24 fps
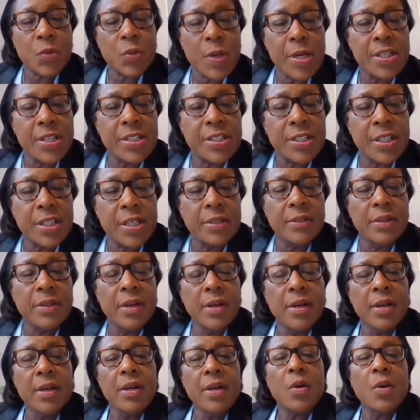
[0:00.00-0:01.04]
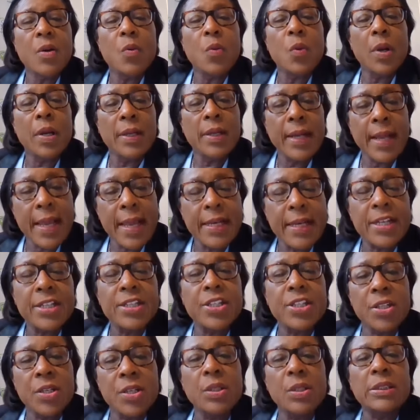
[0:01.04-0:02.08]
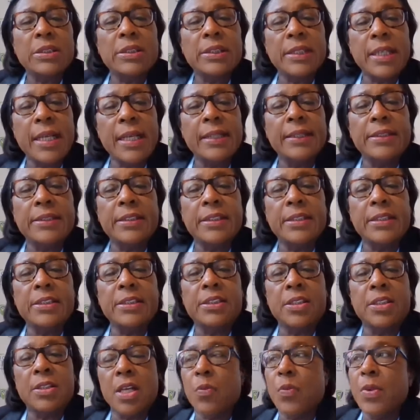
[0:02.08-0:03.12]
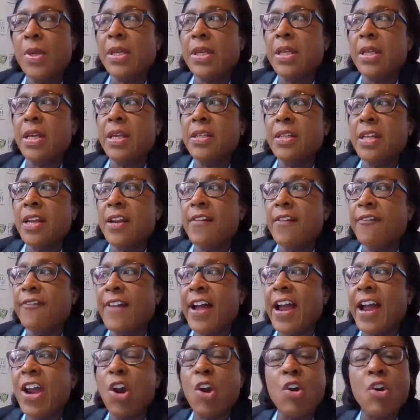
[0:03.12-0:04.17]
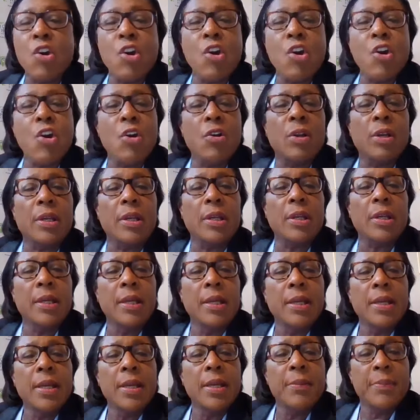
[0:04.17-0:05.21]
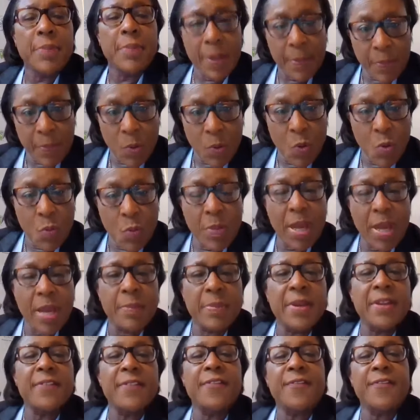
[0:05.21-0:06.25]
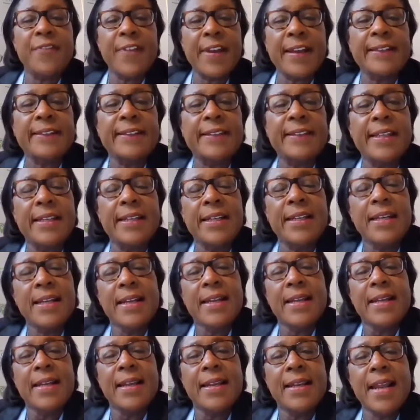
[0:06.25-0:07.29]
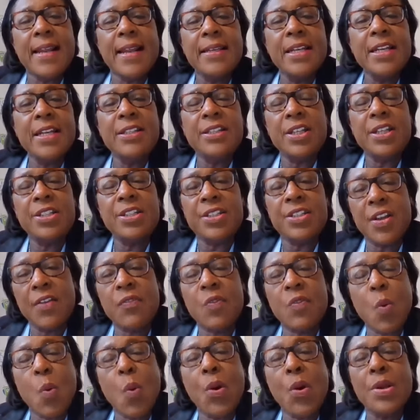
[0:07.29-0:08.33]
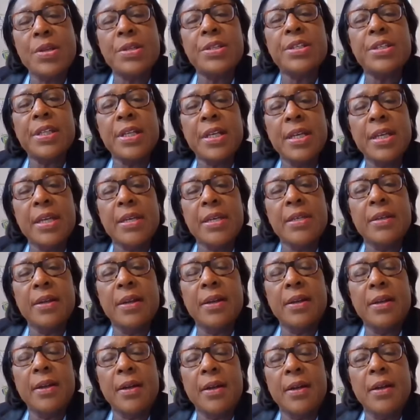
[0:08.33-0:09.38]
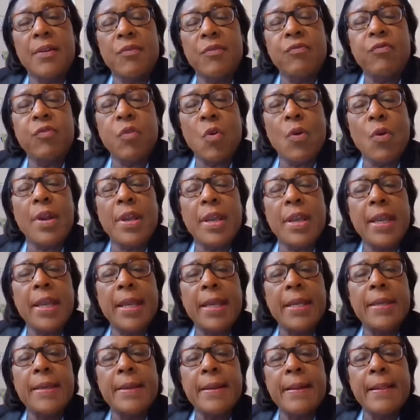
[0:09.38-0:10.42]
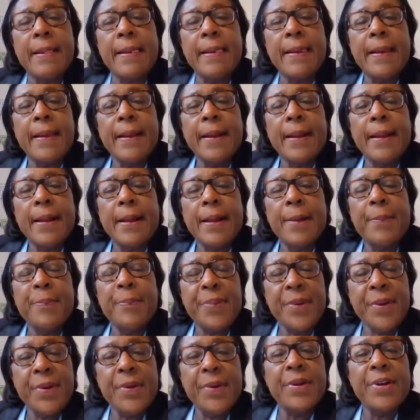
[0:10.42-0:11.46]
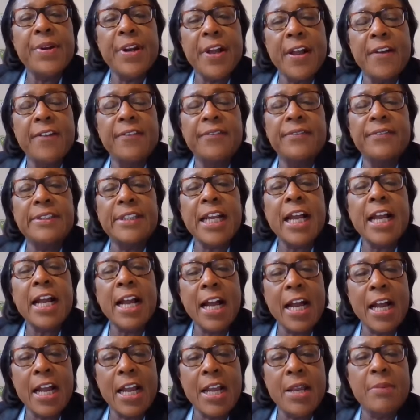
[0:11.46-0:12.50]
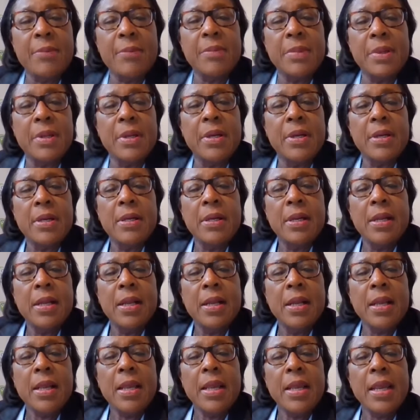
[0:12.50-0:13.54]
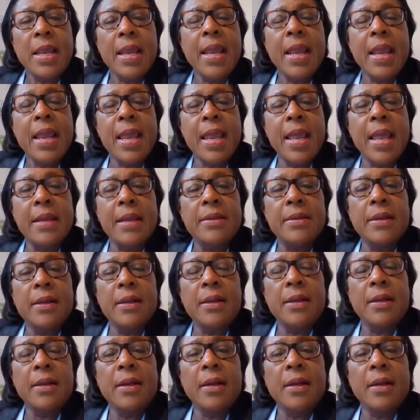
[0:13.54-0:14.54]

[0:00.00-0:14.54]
tracing related to those cases so that we can identify early people who may be infected and they need to self-quarantine for a period of time. And